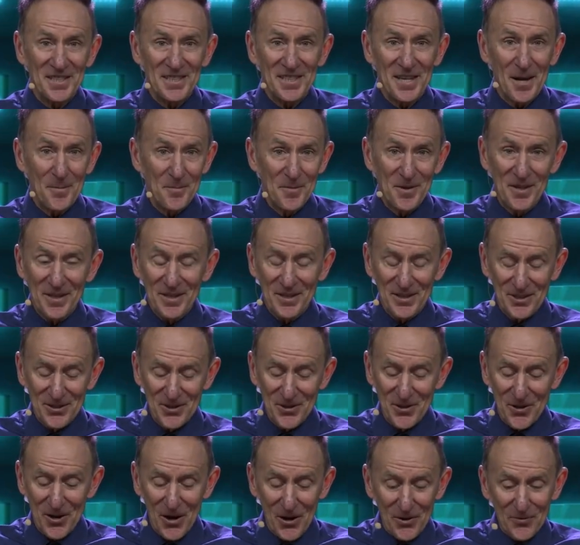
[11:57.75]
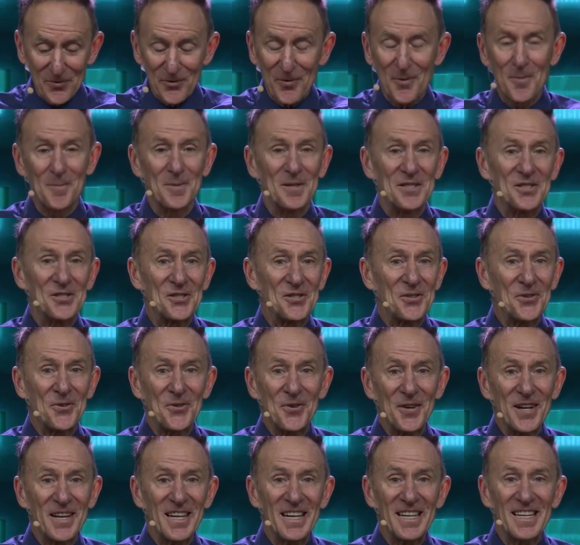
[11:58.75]
something that you got from a
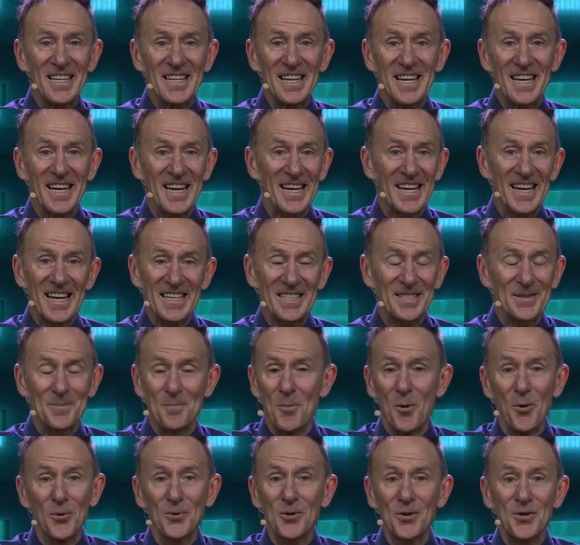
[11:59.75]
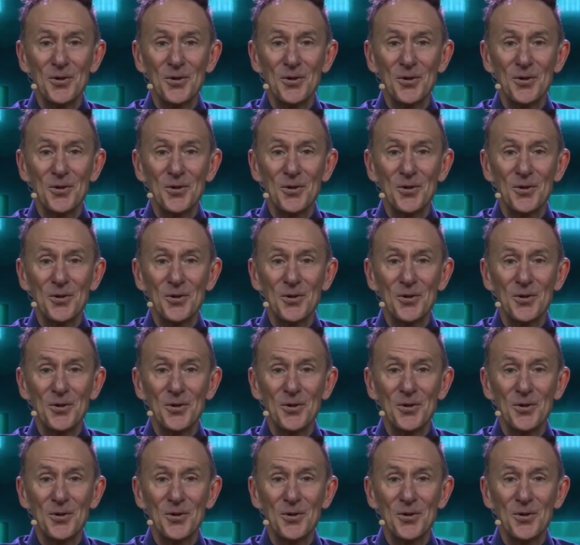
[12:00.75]
screen and that has more